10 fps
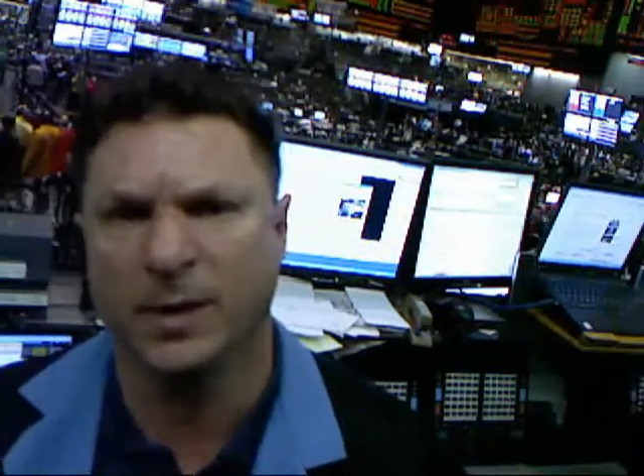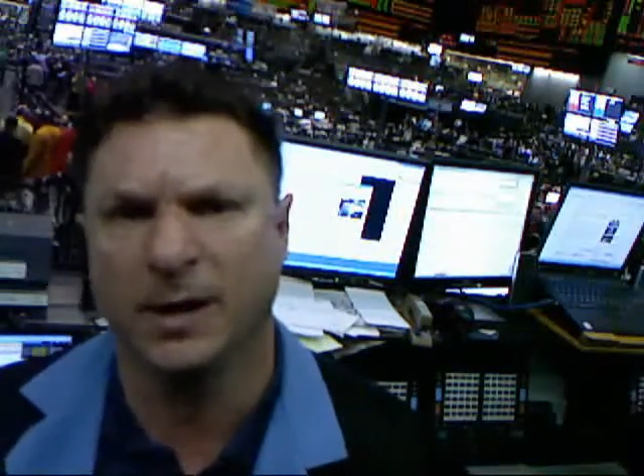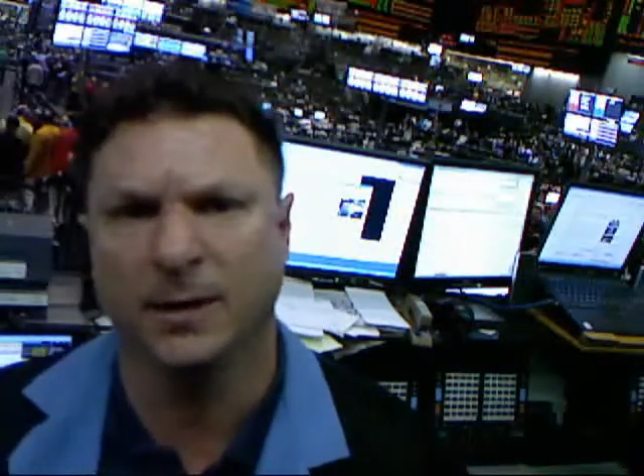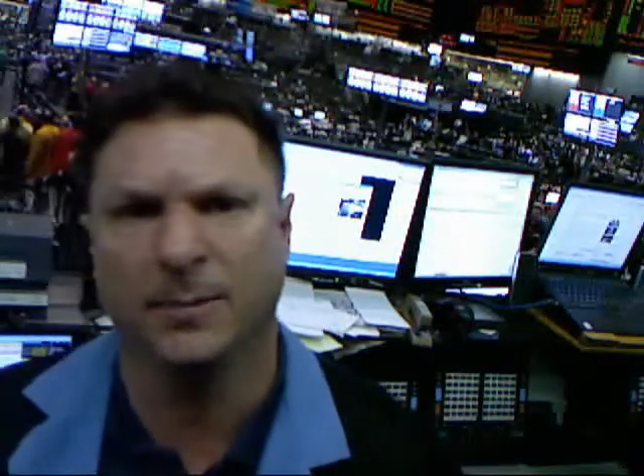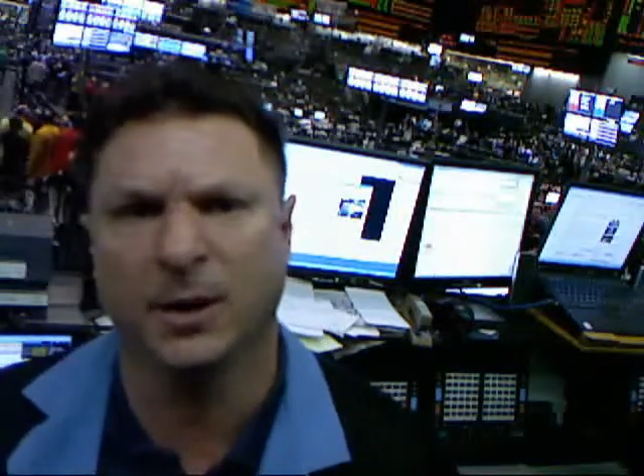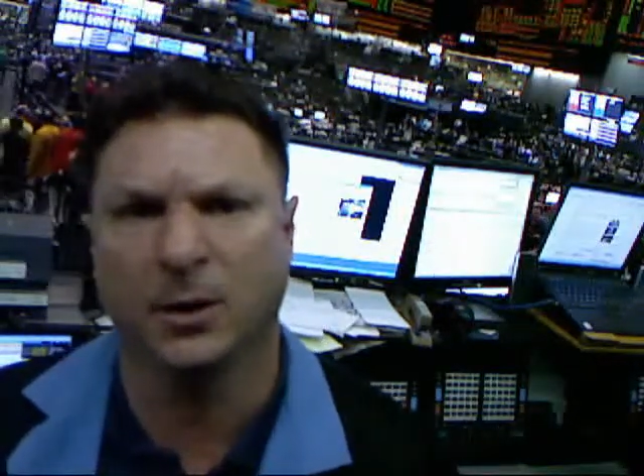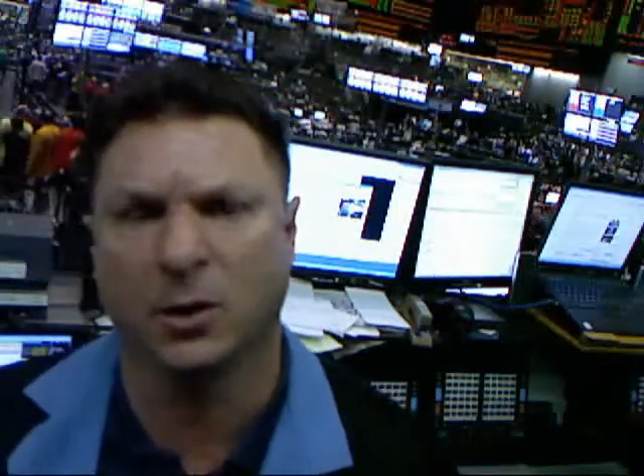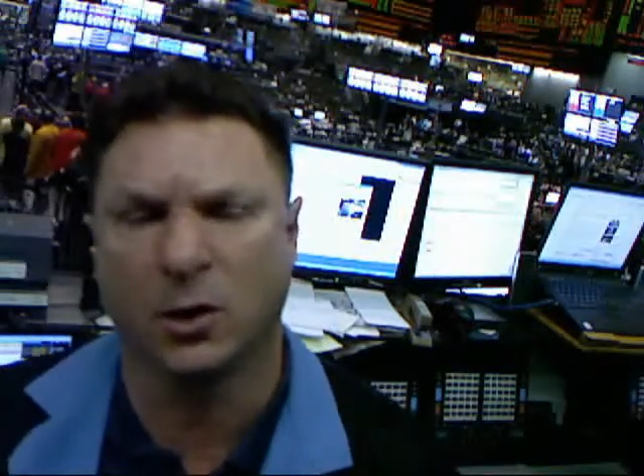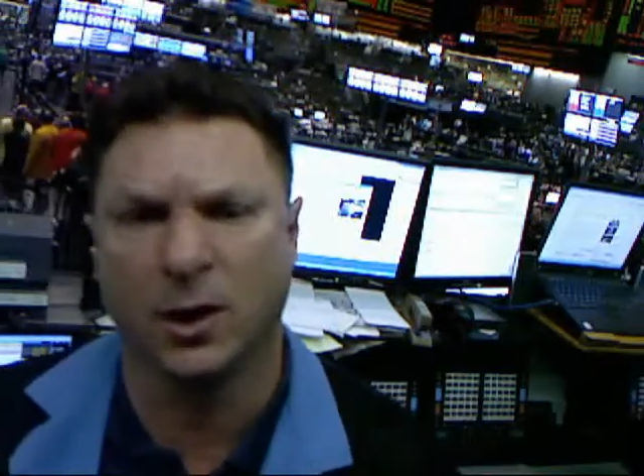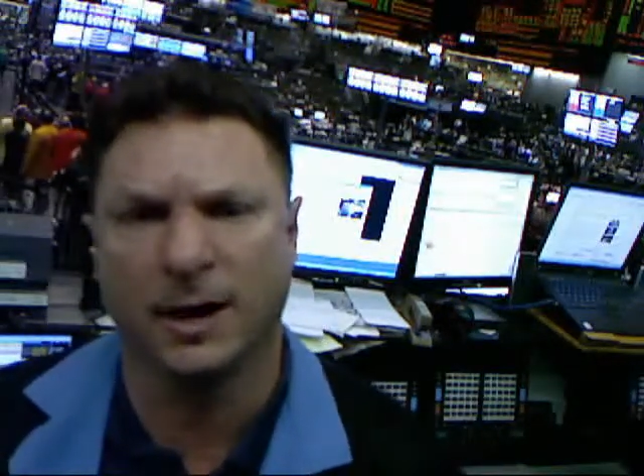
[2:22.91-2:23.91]
be in a bigger
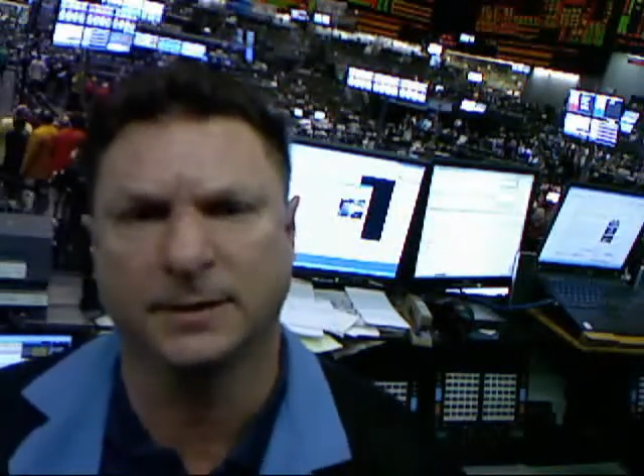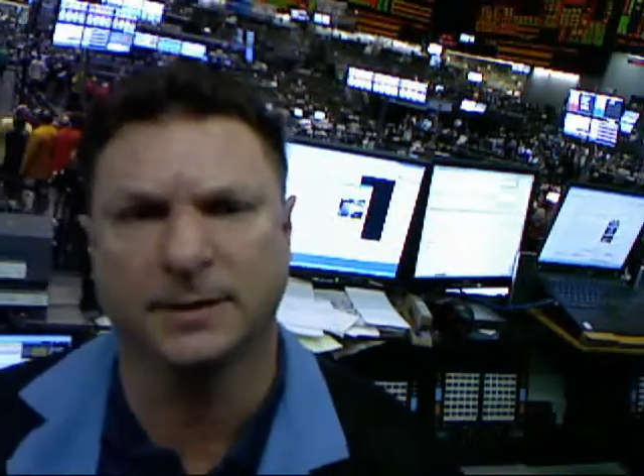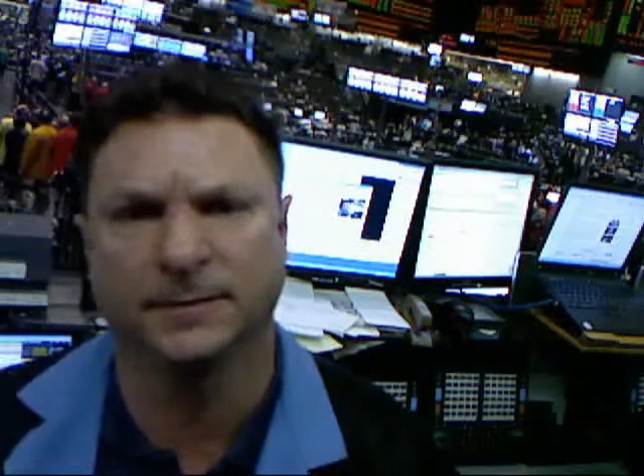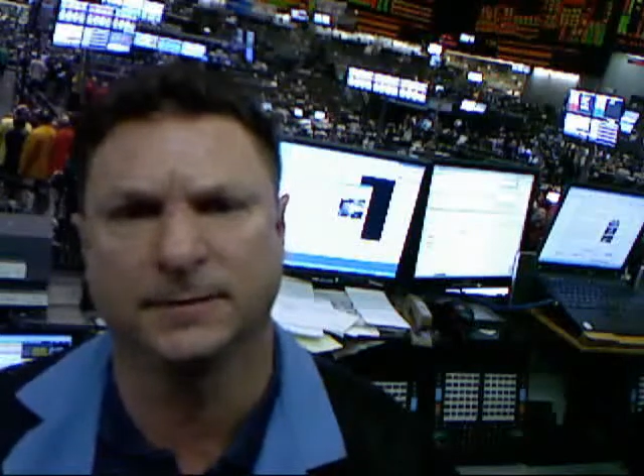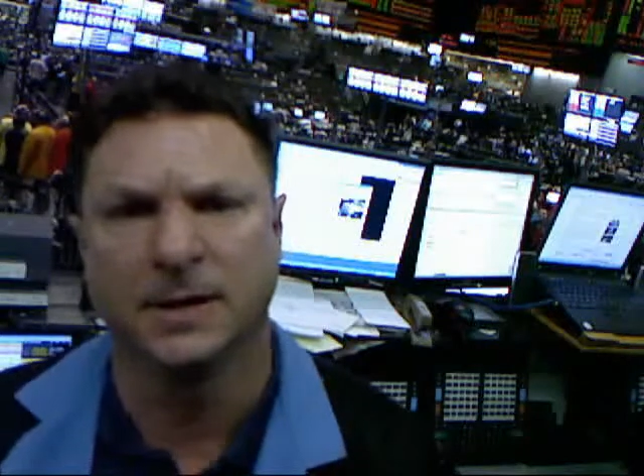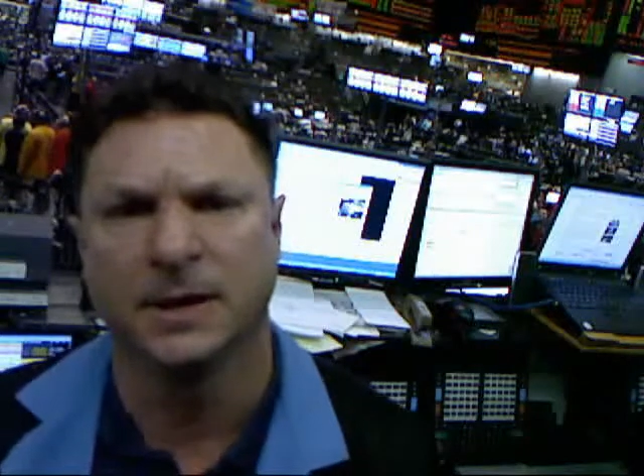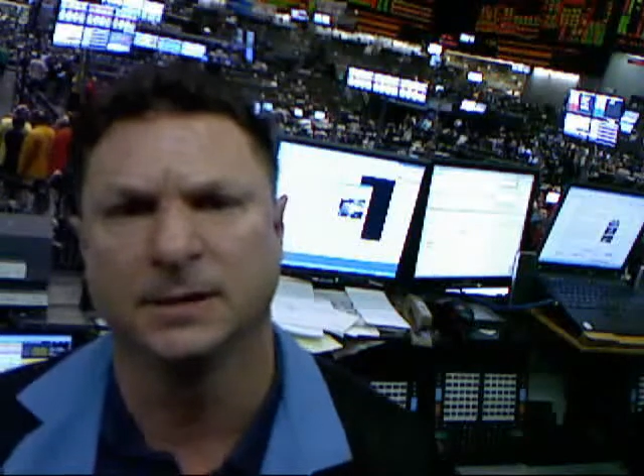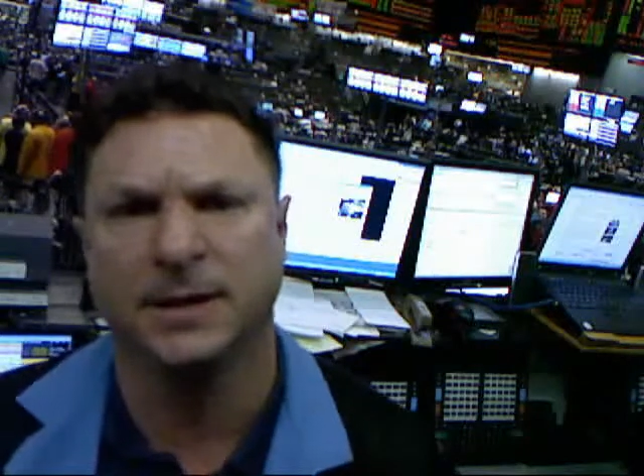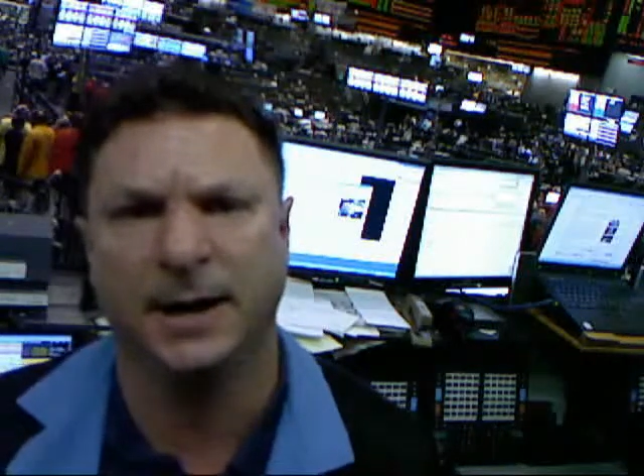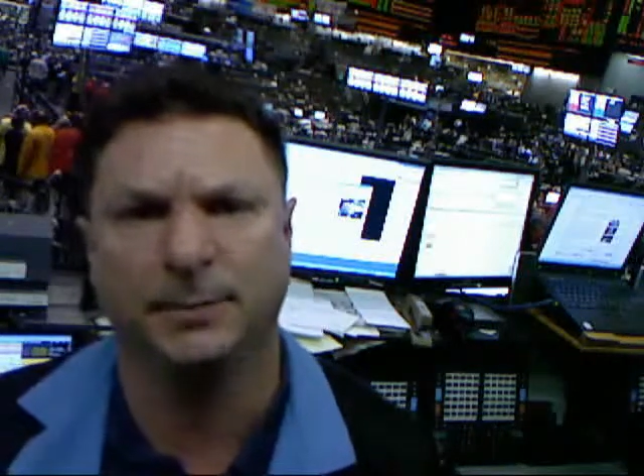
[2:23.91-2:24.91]
corrective
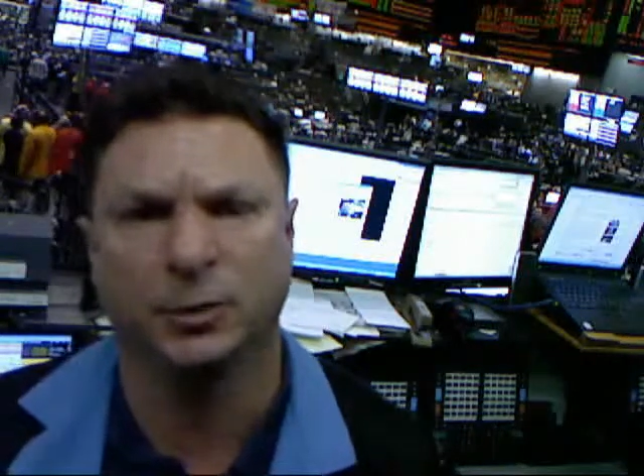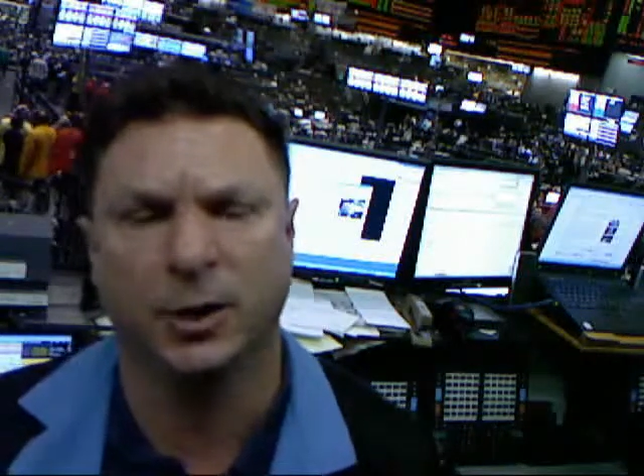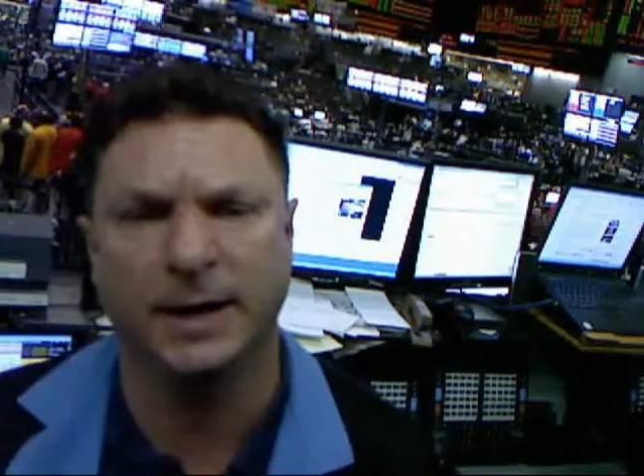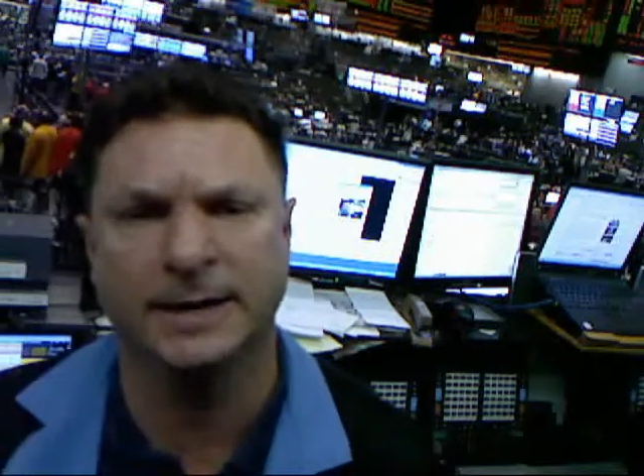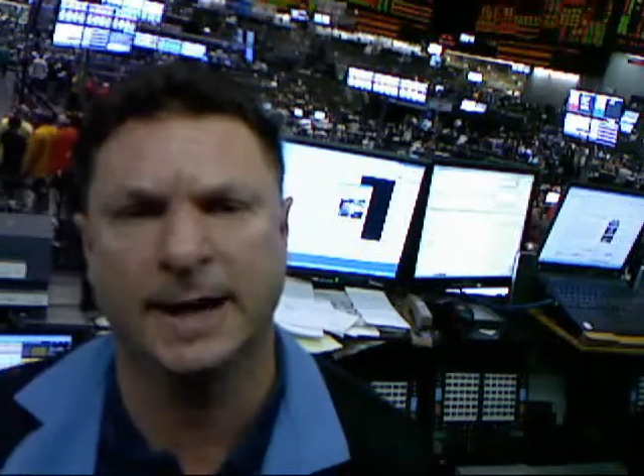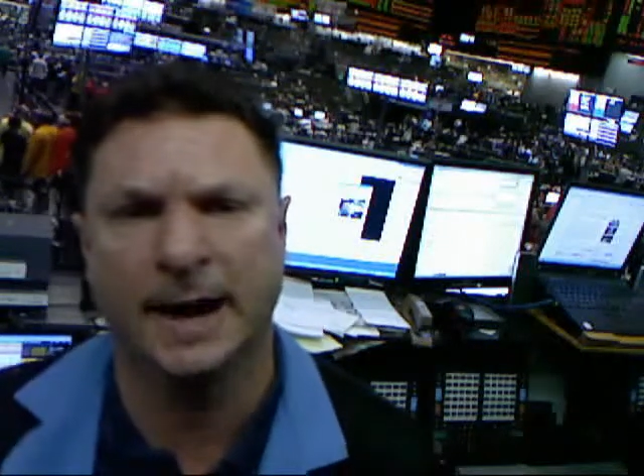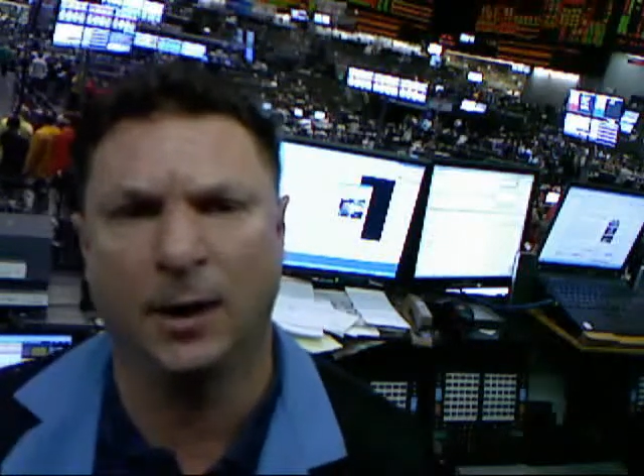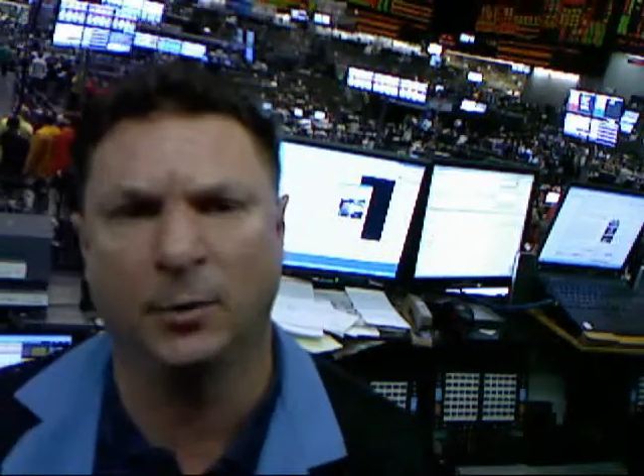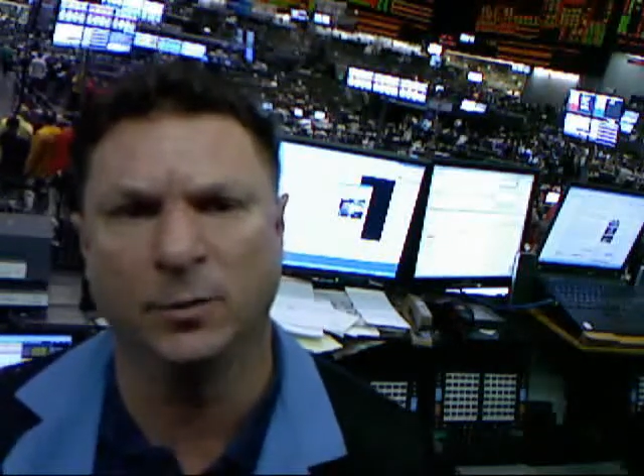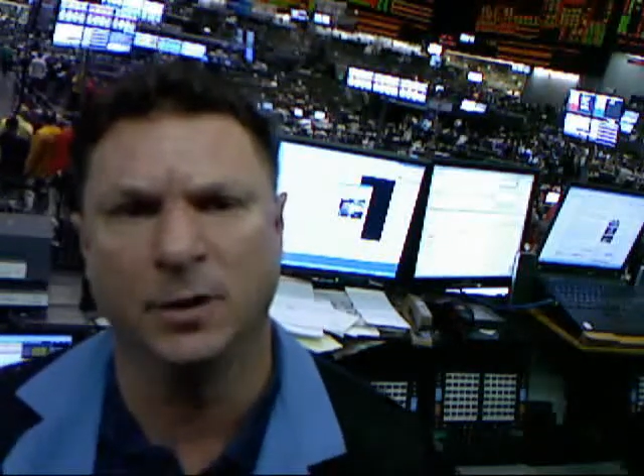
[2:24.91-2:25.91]
type trade
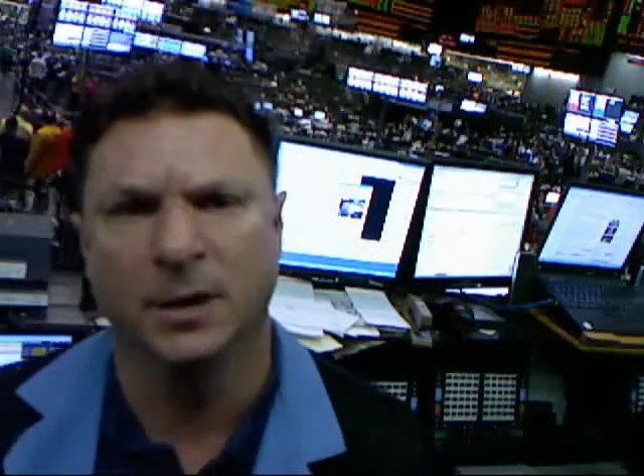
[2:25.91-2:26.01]
down,